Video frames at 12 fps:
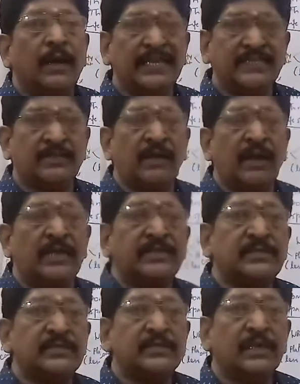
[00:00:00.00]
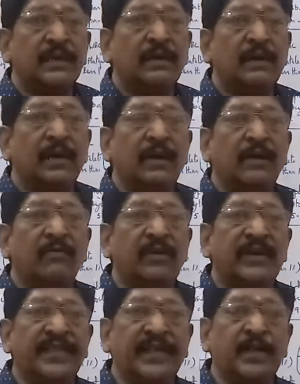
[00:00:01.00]
Next class we
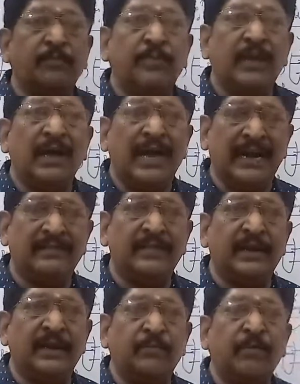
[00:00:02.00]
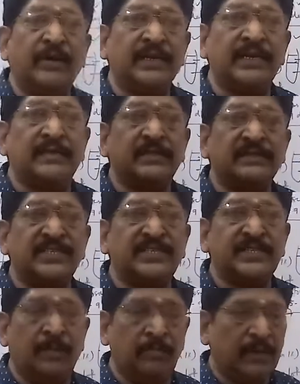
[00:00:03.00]
will take up another important
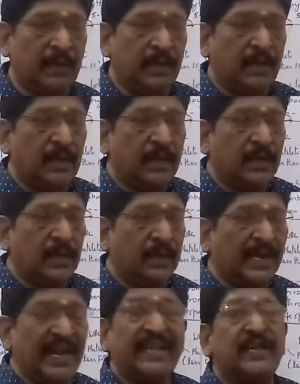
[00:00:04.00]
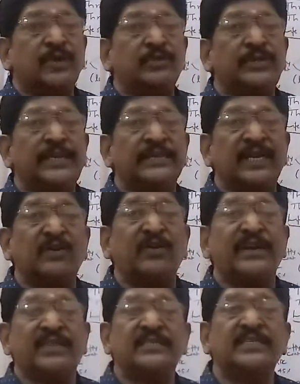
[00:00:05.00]
system connected to the
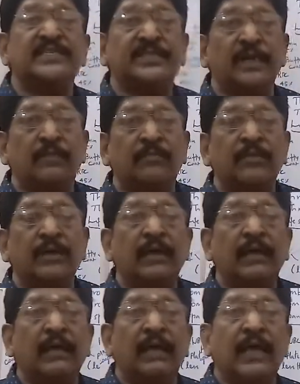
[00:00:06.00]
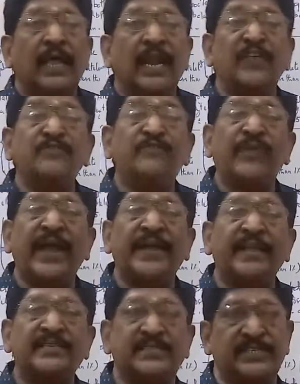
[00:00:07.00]
circulatory system,
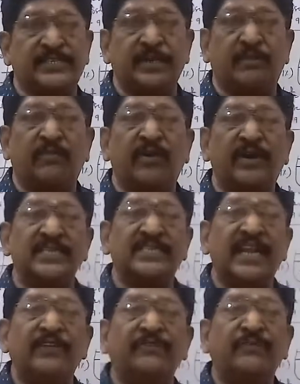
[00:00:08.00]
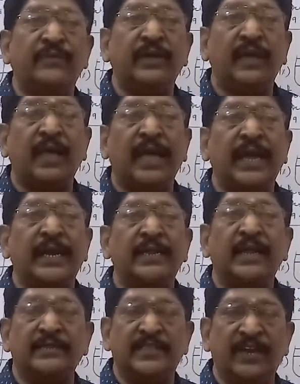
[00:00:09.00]
lymphatic system. What is lymph
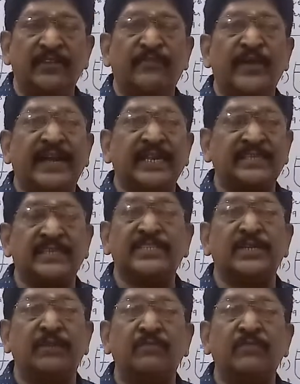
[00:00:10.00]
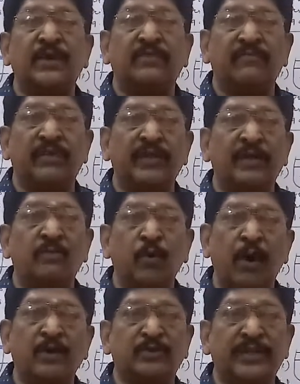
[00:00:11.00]
and the lymphatic system? We will
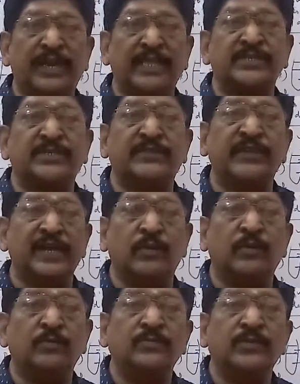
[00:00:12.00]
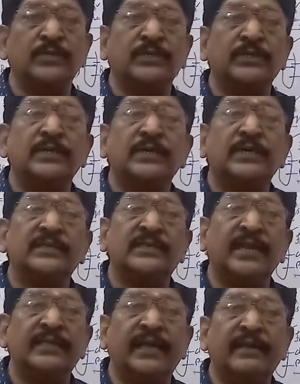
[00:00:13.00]
move on to the next video.
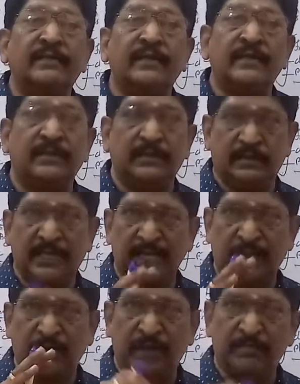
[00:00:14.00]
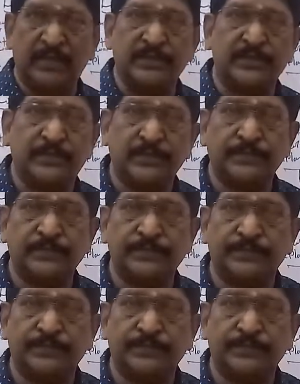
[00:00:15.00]
Till then, thank you very much.